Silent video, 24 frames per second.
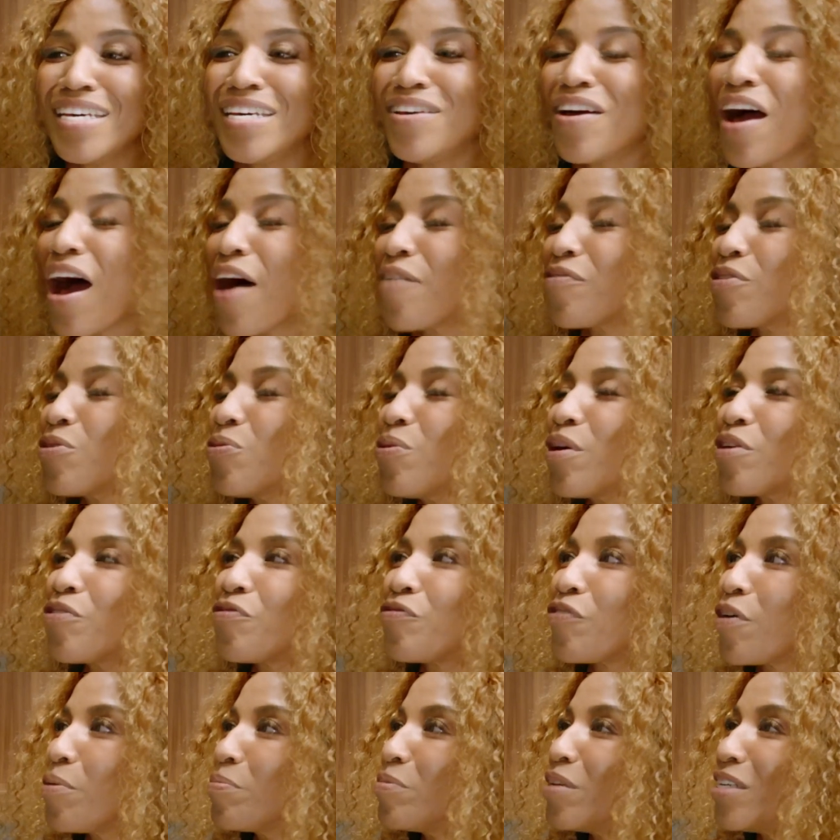everyone
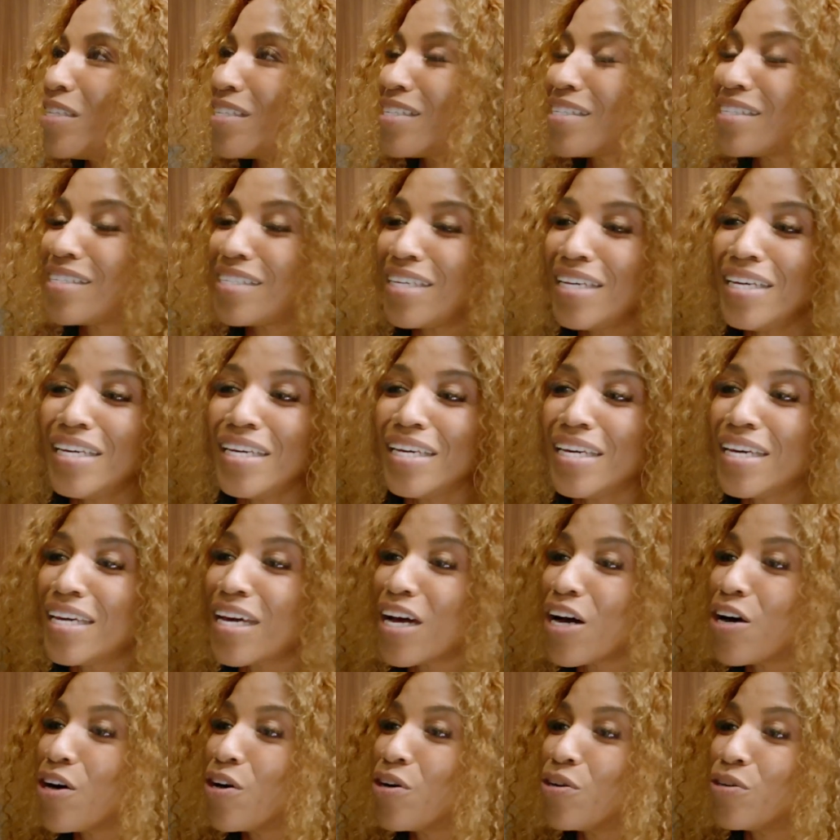from the
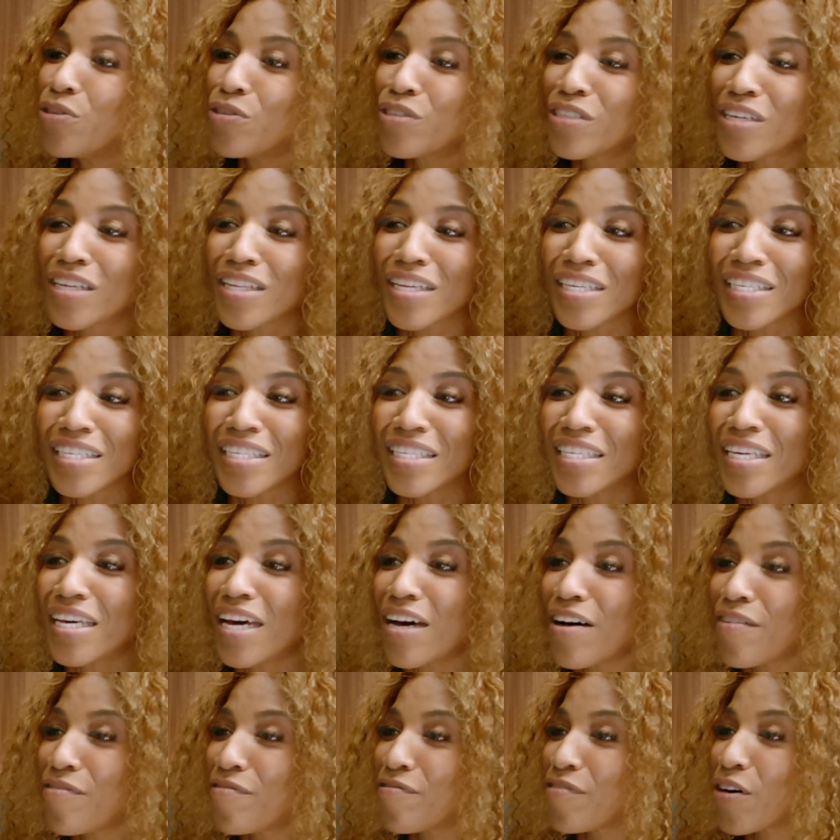CEO to the
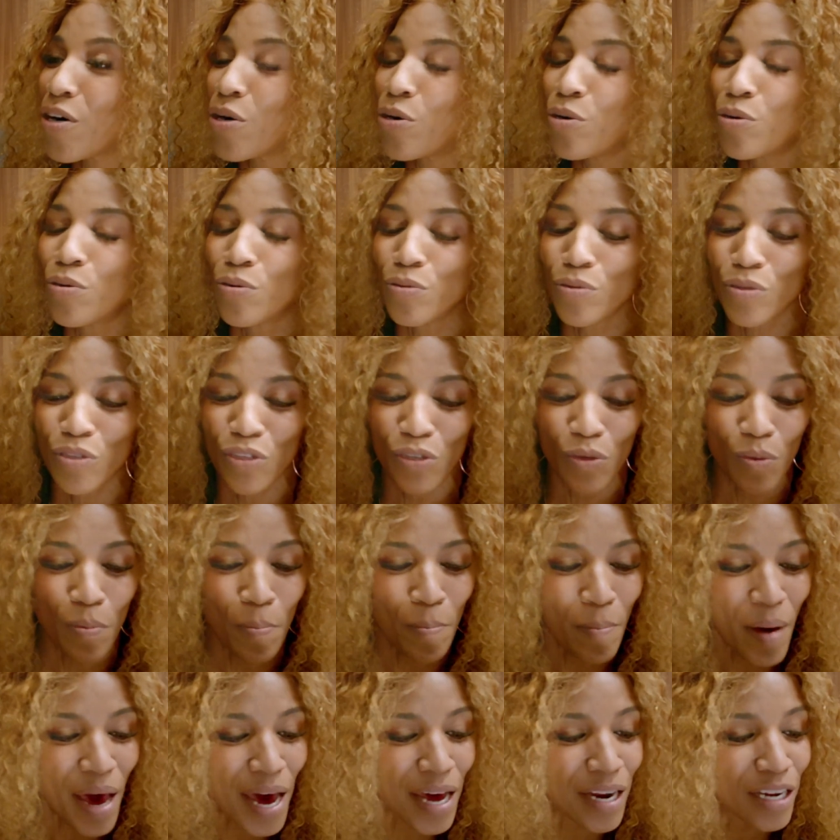CFO to
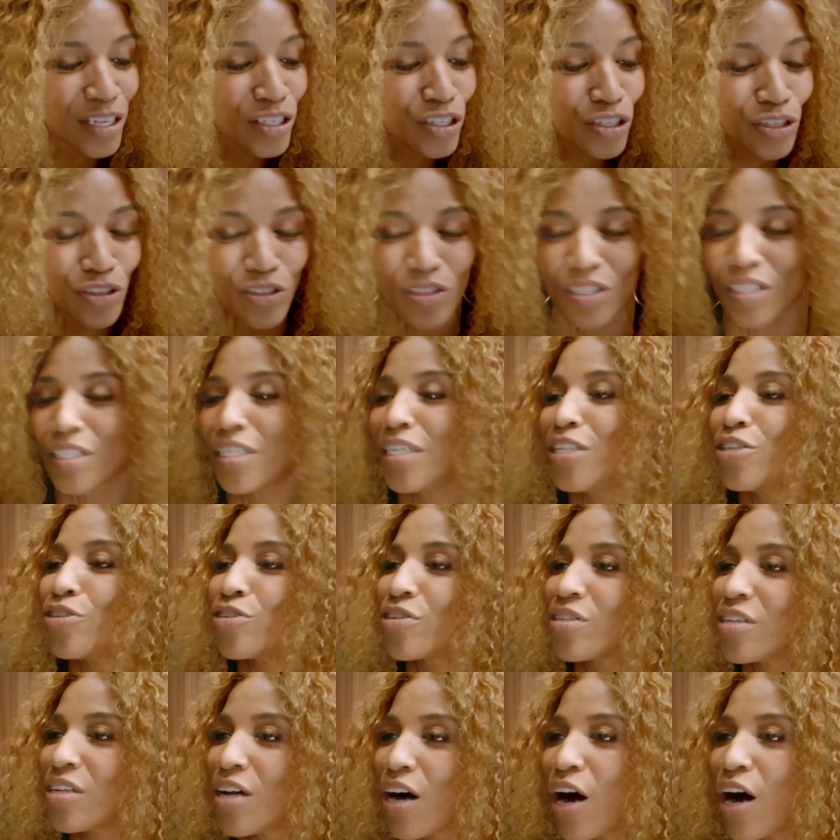managers, leaders, and